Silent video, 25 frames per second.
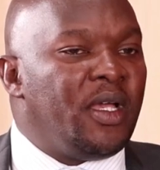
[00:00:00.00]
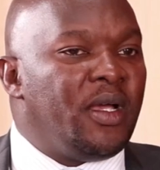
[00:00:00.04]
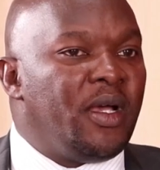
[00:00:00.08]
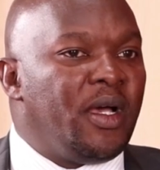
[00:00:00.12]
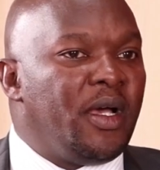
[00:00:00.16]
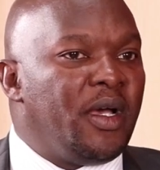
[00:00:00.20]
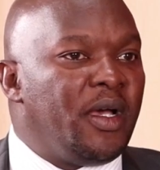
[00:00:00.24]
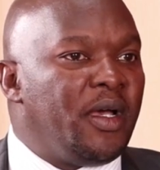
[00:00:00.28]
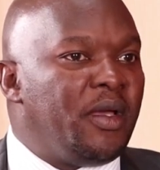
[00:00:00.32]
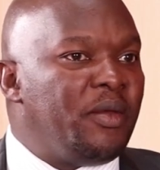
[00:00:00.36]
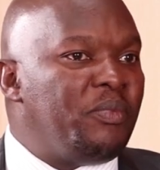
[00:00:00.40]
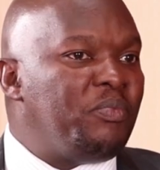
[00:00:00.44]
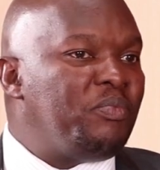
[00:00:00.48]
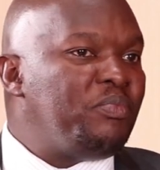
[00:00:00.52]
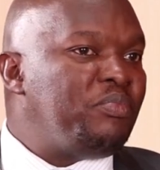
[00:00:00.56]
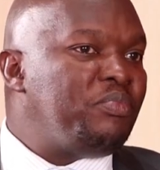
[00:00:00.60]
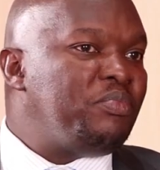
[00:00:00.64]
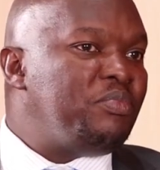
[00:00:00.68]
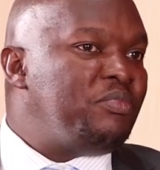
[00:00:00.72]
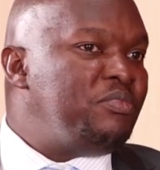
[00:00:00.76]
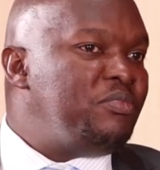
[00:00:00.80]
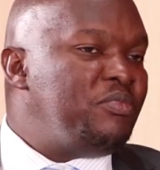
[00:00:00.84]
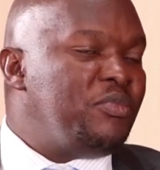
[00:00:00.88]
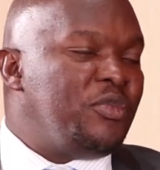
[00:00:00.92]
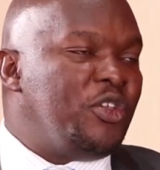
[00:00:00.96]
Uh,
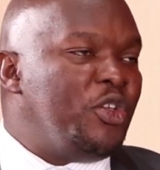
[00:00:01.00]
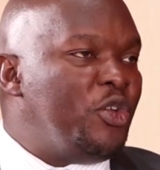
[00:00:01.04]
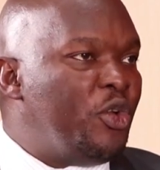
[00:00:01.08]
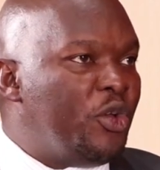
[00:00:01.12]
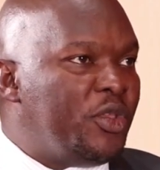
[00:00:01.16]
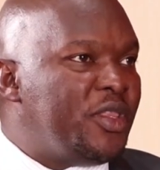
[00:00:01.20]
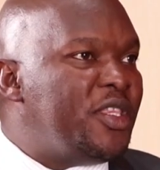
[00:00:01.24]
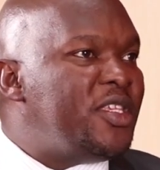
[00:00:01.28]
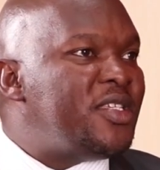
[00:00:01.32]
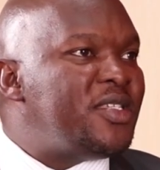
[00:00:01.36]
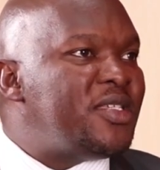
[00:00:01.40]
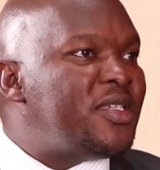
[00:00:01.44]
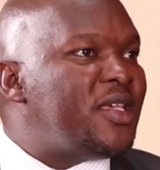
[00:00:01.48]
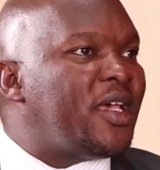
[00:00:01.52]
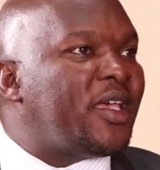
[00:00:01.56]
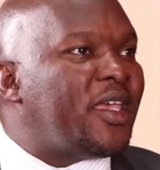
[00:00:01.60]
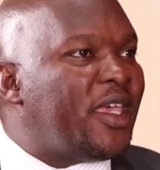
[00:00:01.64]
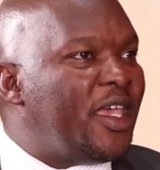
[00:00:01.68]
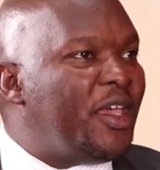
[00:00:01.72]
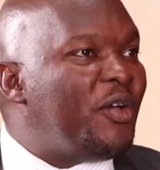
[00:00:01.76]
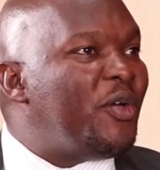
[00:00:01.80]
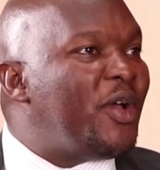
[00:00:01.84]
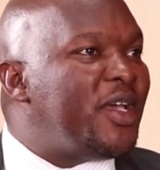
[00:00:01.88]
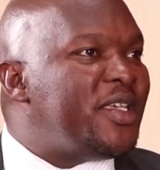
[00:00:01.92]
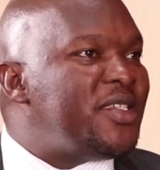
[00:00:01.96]
you know, this is a
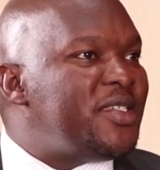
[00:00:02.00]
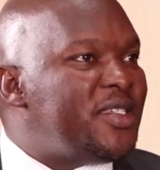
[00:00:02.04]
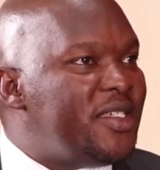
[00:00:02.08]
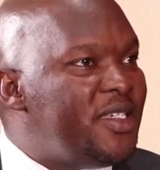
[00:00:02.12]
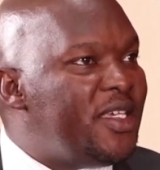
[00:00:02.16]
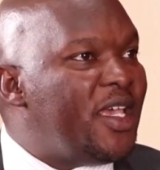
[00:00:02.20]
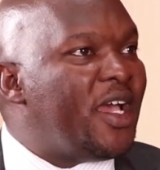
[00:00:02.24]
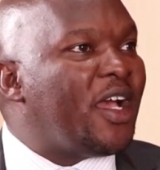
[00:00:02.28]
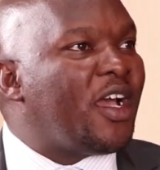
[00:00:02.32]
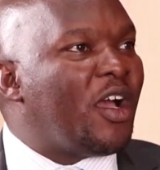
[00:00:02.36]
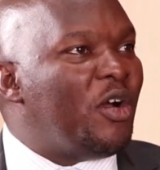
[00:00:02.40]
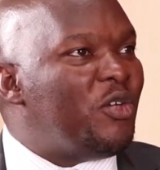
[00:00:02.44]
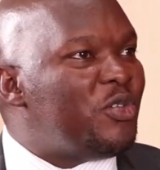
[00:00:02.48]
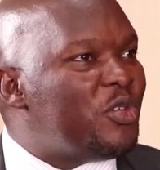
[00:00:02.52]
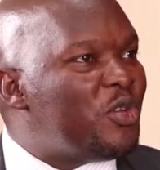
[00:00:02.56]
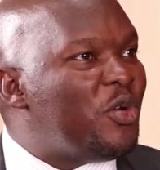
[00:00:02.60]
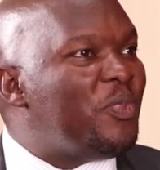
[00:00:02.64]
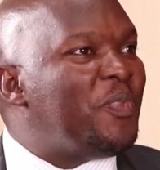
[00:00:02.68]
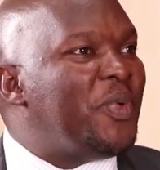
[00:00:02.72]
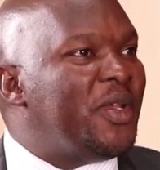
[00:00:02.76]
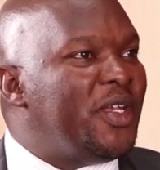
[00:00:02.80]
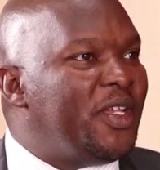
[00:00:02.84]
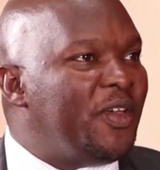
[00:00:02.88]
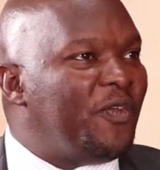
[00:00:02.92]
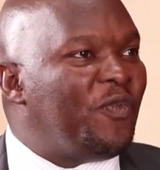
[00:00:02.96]
KYC account
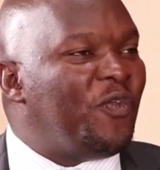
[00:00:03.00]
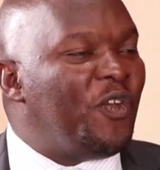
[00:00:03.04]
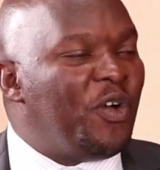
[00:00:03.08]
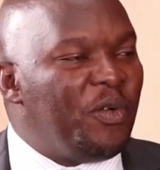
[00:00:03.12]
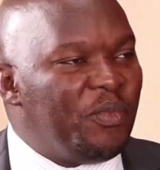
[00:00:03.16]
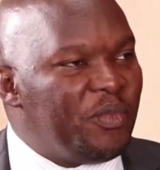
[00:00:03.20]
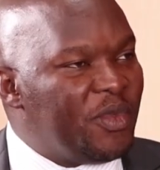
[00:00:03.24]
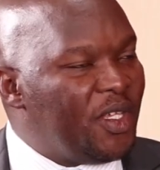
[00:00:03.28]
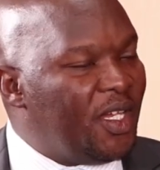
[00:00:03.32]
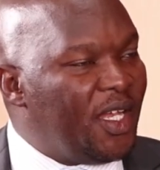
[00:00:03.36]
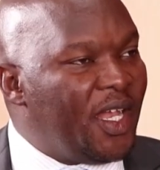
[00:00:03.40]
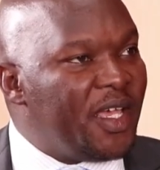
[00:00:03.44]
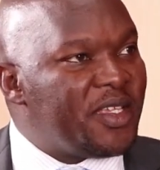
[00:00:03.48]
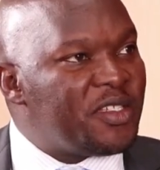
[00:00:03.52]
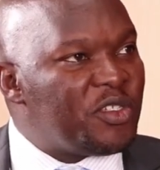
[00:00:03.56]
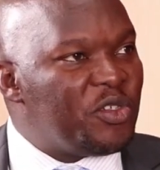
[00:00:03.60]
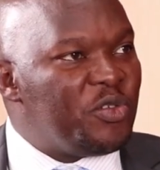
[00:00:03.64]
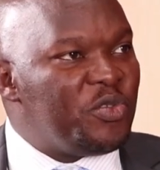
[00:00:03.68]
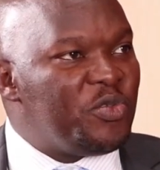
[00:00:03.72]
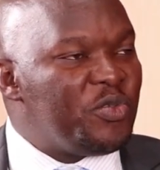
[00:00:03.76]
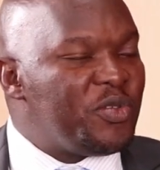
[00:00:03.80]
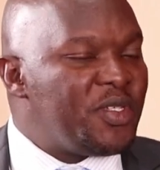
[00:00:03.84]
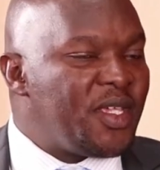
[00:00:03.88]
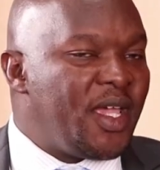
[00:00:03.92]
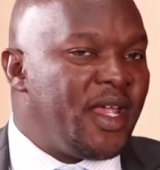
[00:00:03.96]
opening form. They'll ask
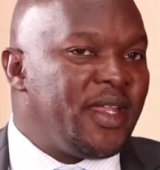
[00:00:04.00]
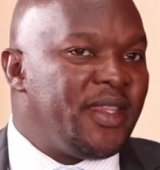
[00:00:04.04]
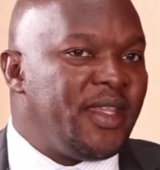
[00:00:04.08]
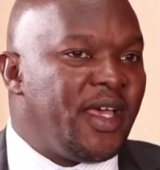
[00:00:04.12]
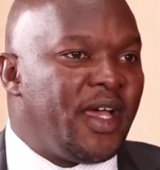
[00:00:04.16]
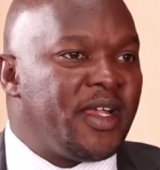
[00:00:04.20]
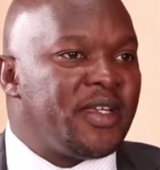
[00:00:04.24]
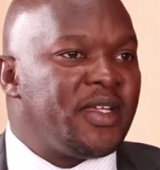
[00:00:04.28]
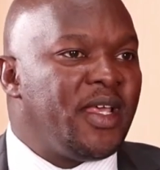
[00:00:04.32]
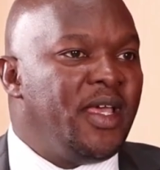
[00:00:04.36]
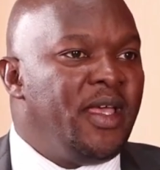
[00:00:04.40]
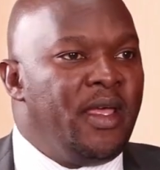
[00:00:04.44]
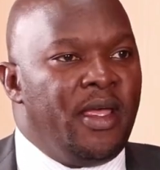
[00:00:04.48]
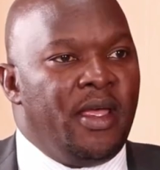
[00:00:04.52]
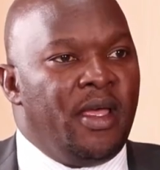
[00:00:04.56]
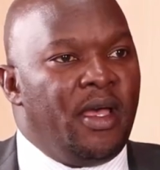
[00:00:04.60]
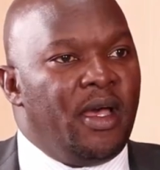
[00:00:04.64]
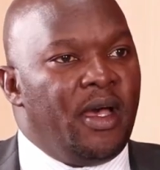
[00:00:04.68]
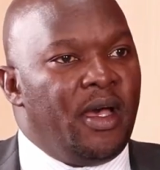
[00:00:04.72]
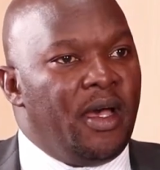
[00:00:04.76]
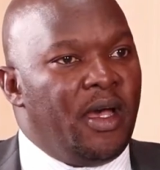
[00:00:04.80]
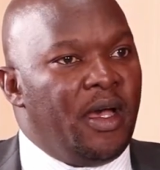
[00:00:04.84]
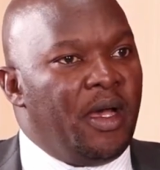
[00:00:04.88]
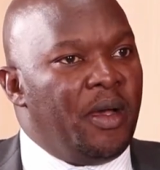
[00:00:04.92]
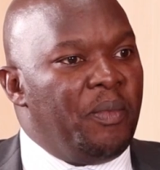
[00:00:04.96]
you to sign that.
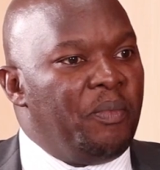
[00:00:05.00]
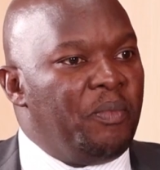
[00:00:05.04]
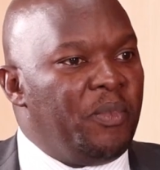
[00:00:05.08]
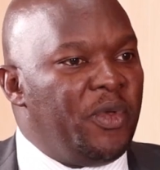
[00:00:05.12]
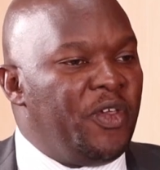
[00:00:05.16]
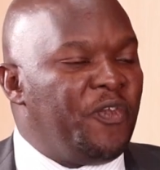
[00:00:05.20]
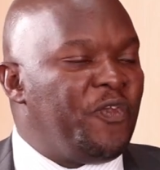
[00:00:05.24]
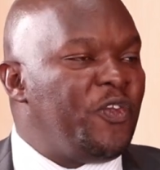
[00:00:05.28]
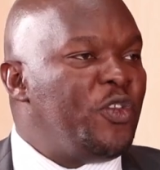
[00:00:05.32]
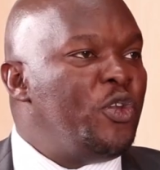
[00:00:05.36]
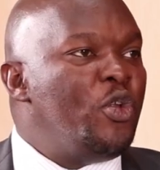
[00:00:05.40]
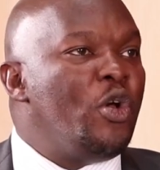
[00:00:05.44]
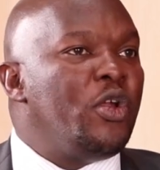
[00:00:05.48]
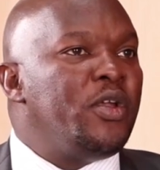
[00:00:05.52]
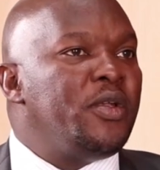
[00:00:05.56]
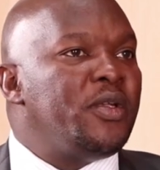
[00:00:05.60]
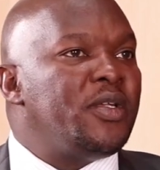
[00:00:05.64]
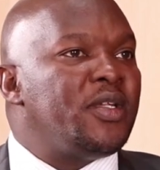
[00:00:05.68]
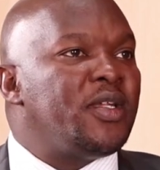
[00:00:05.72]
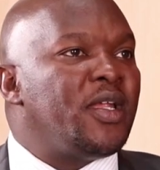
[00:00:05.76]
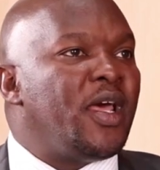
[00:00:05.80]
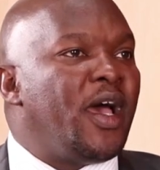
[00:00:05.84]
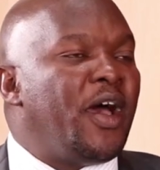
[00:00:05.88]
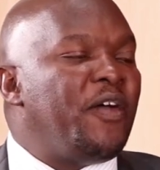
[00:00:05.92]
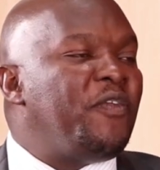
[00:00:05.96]
Um, if you
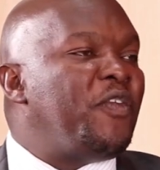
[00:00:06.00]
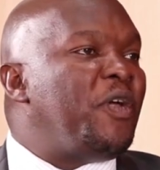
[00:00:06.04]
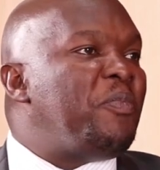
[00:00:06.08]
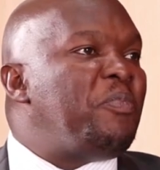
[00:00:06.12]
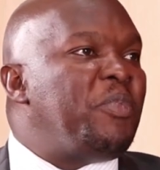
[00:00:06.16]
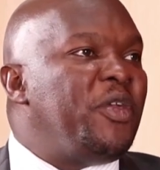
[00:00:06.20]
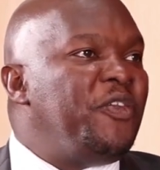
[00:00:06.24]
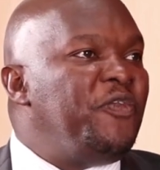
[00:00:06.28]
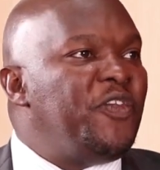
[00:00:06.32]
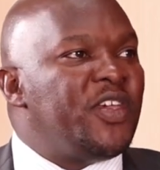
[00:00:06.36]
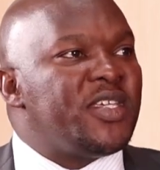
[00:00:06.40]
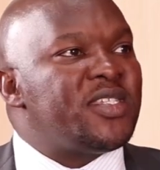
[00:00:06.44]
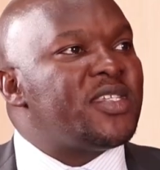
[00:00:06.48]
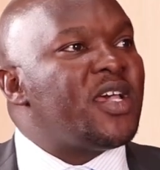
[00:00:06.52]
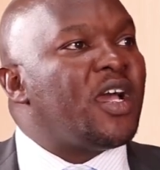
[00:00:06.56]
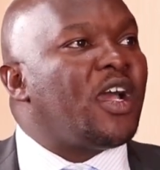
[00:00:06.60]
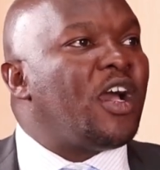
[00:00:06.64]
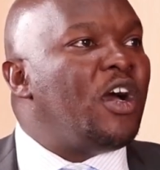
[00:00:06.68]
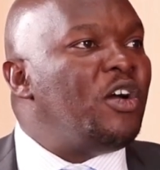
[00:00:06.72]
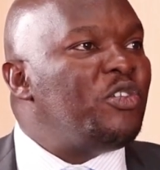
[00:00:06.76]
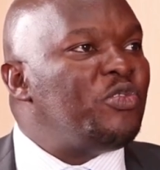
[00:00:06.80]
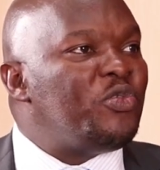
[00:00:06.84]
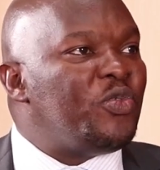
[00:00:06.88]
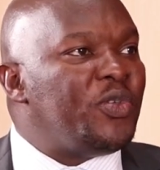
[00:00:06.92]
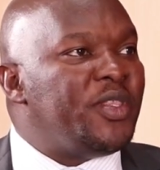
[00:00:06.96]
don't have a previous
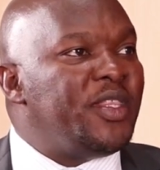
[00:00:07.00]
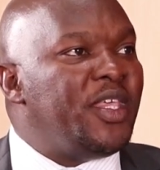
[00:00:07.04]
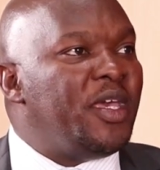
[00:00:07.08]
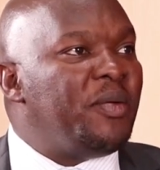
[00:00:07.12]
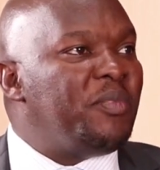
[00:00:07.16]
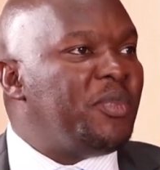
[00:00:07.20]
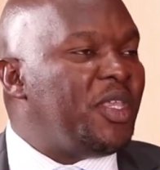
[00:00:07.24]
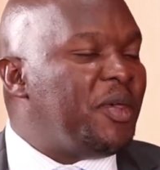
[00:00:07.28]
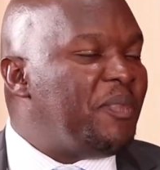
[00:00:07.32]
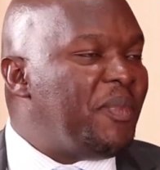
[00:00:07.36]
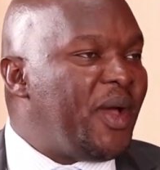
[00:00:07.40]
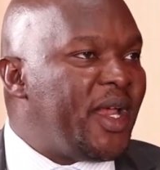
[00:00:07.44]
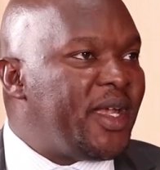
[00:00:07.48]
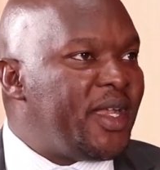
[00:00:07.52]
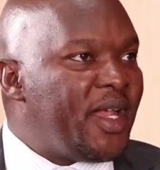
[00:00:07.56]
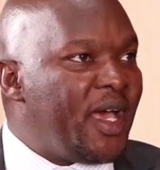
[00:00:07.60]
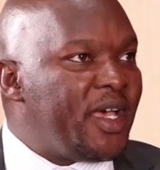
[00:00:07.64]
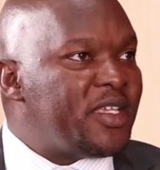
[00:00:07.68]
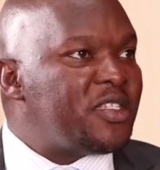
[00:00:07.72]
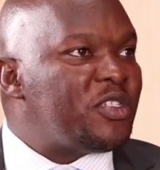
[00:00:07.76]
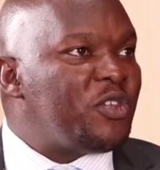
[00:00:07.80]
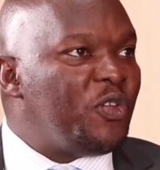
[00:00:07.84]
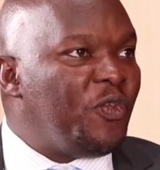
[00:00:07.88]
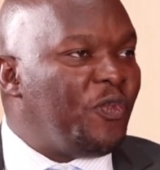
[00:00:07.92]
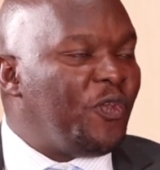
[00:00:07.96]
account with them, they might
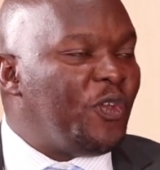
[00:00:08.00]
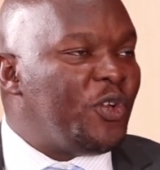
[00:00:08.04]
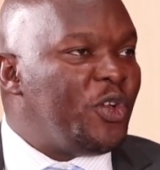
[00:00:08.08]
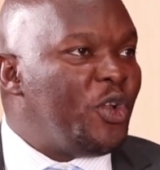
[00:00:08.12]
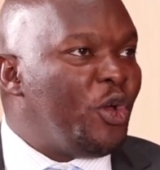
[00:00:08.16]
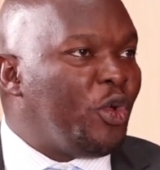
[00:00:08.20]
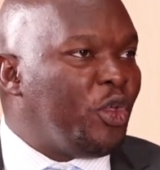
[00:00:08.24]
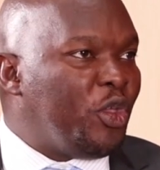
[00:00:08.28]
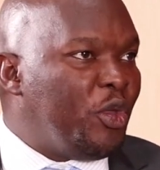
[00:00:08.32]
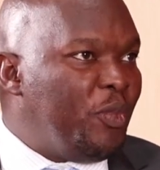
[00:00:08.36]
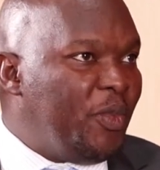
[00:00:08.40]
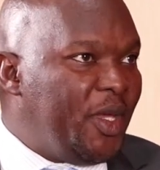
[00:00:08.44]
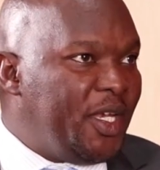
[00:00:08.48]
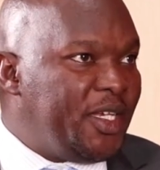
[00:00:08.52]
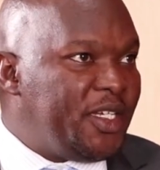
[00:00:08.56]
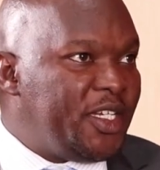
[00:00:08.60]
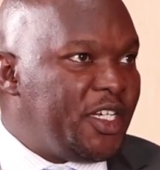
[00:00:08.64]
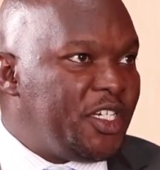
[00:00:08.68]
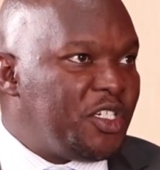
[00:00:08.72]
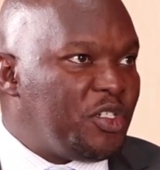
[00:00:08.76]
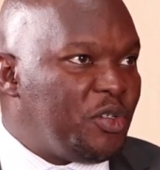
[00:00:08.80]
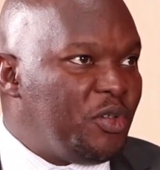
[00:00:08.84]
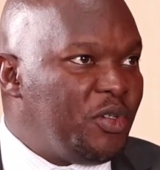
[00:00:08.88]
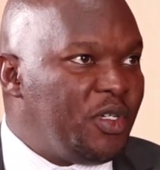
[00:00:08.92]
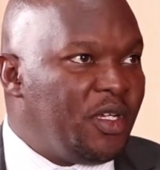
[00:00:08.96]
ask you for
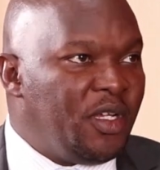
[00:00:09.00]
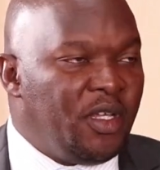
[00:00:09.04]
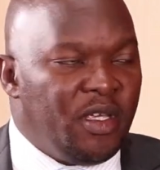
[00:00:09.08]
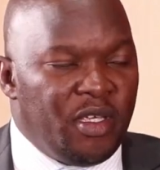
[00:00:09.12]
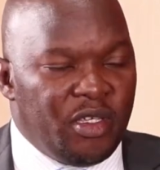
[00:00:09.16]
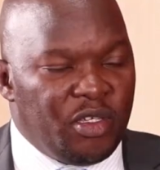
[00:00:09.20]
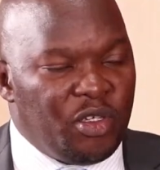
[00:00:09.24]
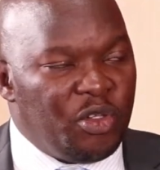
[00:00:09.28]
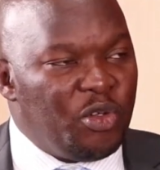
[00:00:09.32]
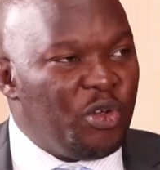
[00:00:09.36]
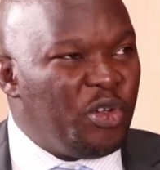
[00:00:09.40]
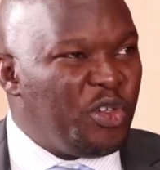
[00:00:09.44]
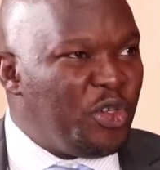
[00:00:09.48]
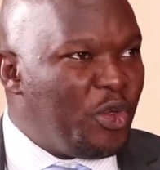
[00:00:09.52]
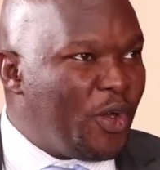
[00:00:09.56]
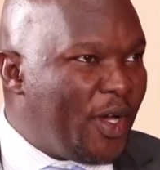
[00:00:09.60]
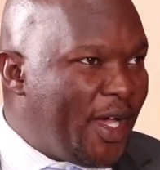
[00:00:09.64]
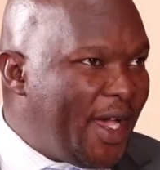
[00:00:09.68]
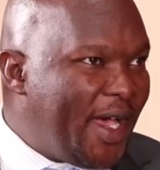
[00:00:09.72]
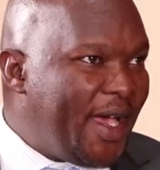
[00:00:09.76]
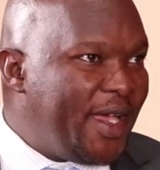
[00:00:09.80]
documentation, you know, your